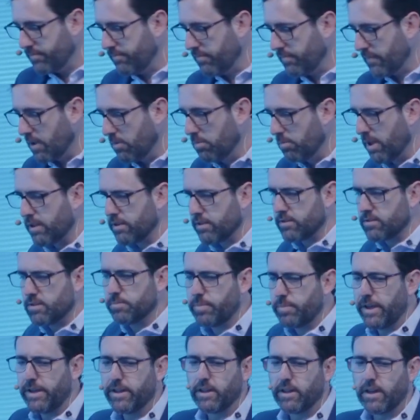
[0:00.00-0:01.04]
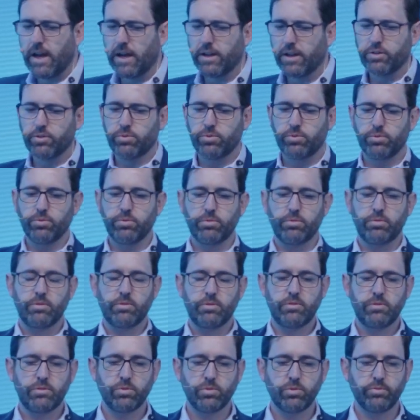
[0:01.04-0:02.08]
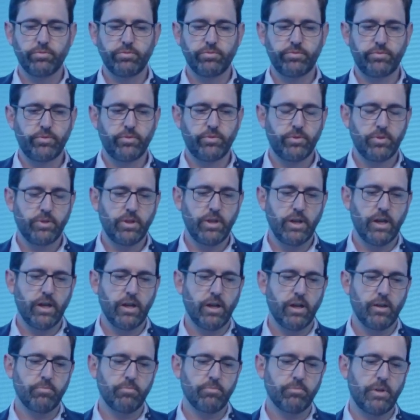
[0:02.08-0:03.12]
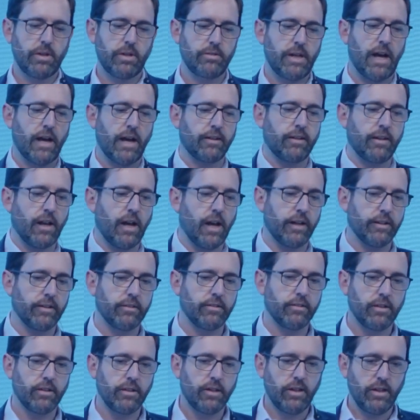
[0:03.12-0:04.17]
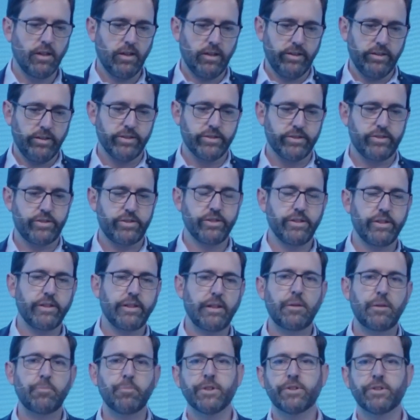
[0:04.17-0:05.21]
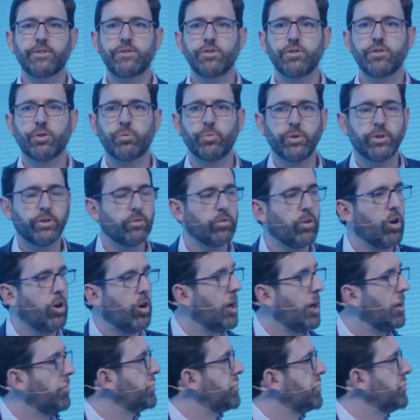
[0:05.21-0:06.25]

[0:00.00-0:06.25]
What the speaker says: but depending how you sort of outline the city limits, we are up to